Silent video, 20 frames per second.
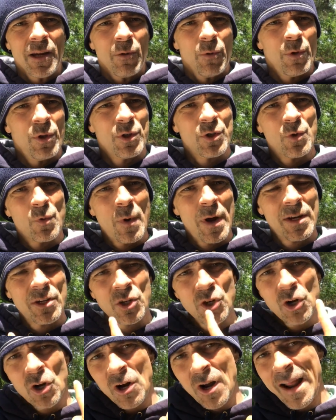with a
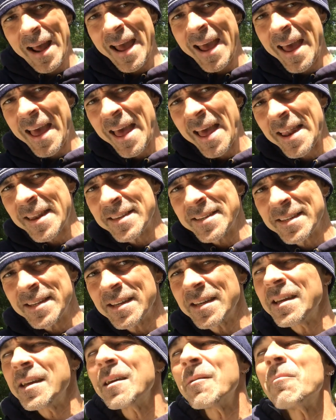sweatshirt and
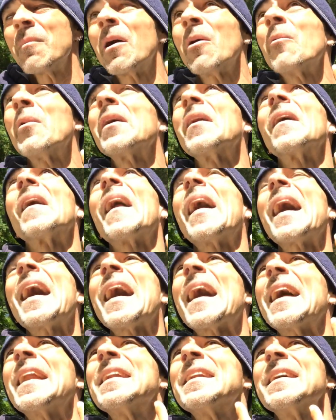my winter
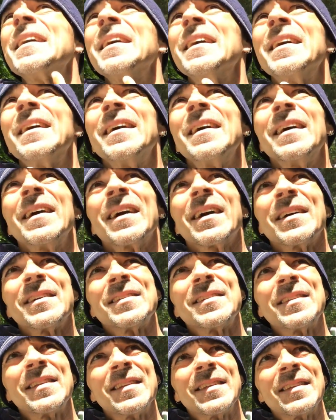hat
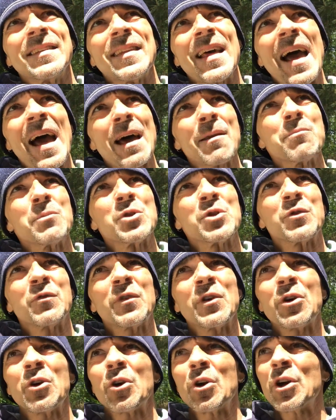because the
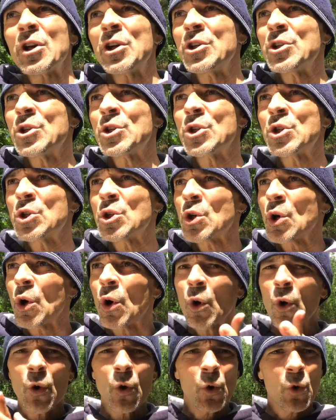atmosphere is
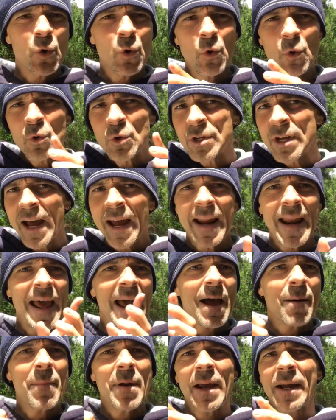so
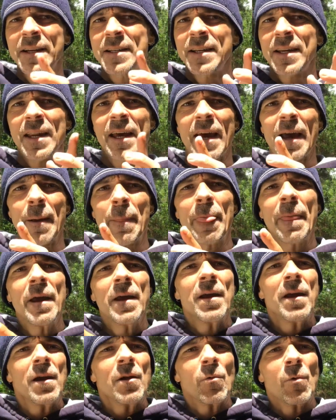dynamic today.
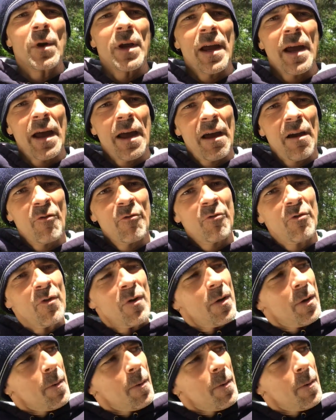We have